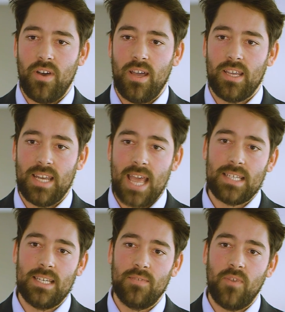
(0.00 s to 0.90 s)
via
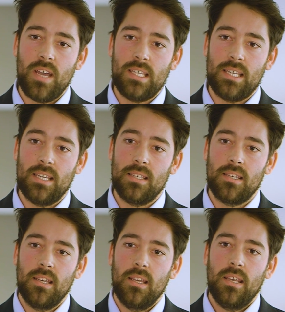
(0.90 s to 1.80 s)
connected devices,
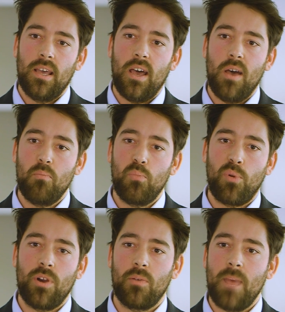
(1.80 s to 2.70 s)
um,
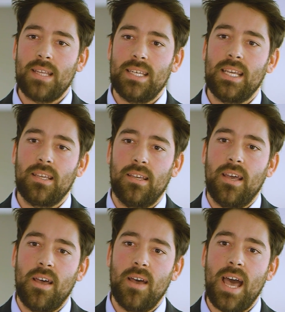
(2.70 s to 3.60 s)
programmatic uh,
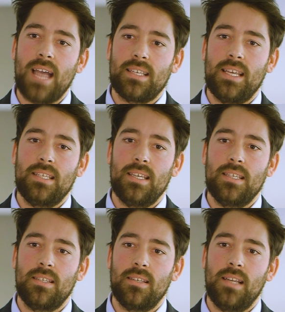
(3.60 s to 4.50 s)
access
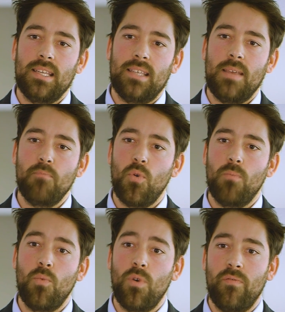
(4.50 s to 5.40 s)
is, let's say, more,
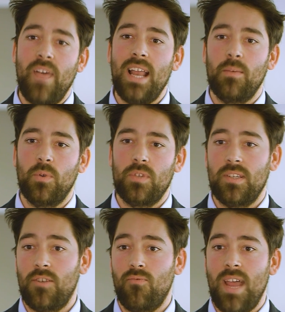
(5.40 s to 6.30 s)
more available to
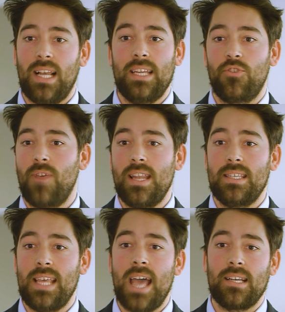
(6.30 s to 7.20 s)
directly
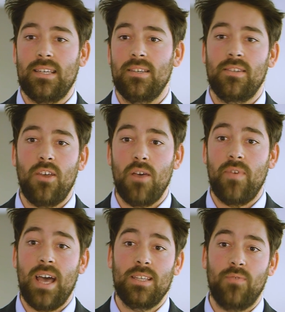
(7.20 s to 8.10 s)
transact and serve
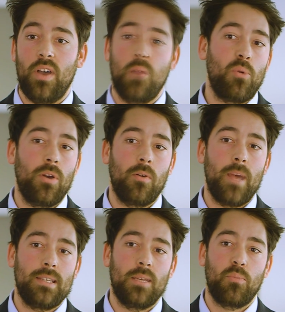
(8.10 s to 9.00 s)
ads via
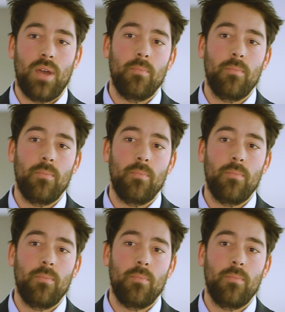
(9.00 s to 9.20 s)
programmatic